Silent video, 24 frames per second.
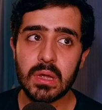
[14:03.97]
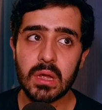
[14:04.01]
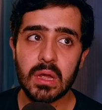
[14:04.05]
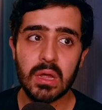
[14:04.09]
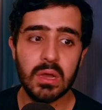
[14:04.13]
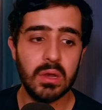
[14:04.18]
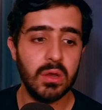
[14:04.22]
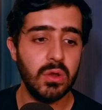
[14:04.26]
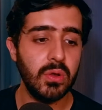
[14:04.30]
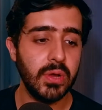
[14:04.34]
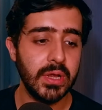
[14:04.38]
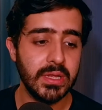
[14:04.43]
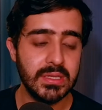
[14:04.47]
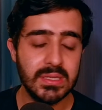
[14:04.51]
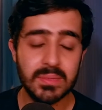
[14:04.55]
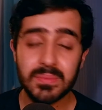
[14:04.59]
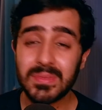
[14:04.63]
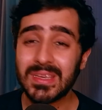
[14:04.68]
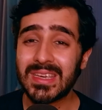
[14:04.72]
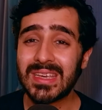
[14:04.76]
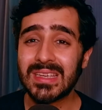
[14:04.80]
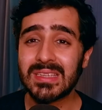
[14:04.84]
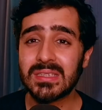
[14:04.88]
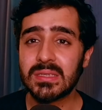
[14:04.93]
Look
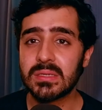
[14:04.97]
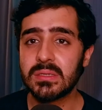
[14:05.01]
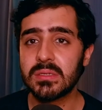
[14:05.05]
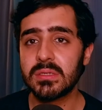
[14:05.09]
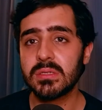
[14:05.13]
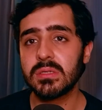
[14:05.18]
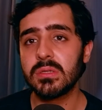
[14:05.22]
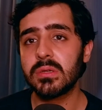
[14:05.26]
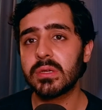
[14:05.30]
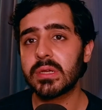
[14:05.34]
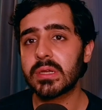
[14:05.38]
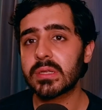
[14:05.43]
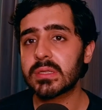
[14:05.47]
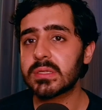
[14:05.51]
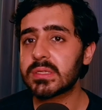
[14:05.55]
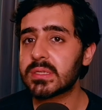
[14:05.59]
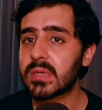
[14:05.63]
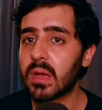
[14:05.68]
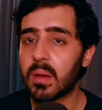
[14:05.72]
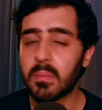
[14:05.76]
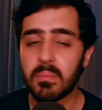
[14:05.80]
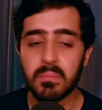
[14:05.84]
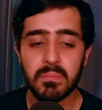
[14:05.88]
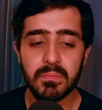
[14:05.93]
at some cases, look
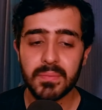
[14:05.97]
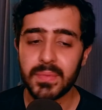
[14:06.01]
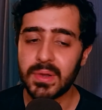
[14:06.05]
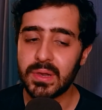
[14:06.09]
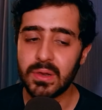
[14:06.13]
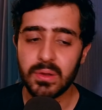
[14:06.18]
at some